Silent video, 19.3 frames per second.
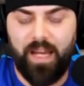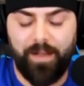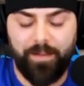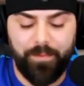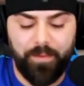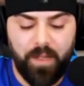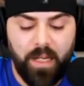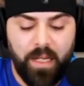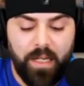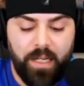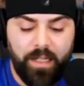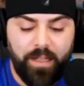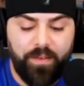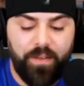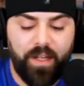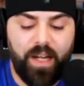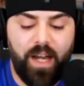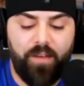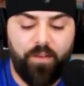Yeah.
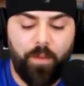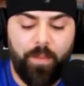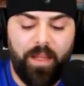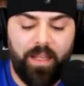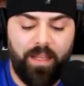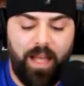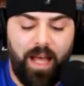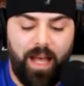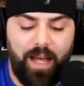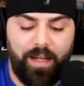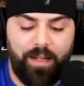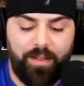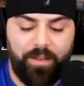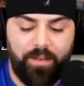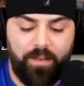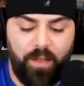The government lied.